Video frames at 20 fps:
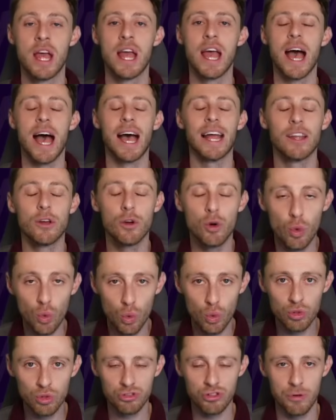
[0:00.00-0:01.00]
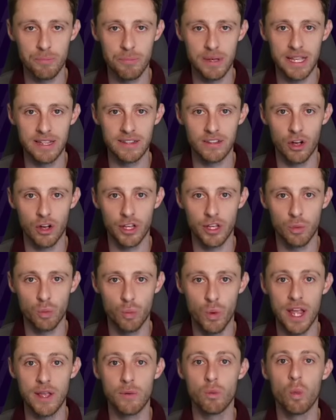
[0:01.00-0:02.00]
And it also means I can
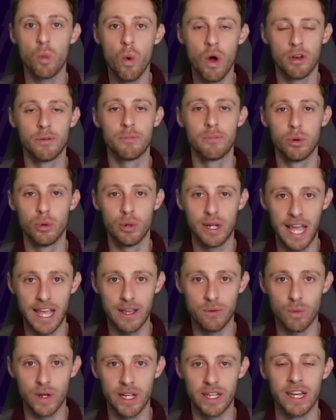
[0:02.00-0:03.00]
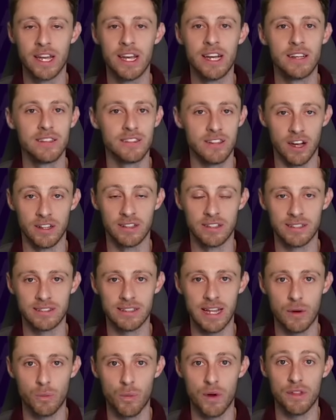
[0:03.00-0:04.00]
wait one more game week to
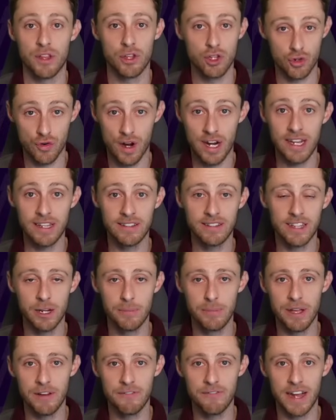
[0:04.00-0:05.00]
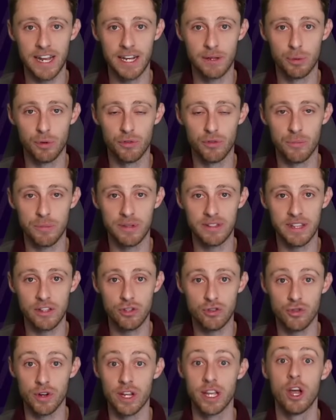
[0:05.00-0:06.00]
understand whether Trent is going to be available from his
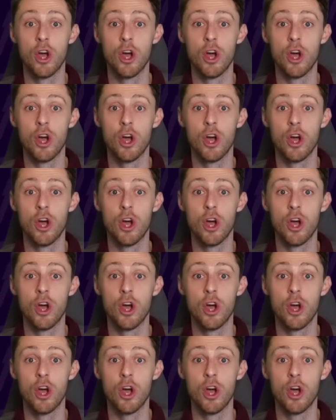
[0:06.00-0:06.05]
injury,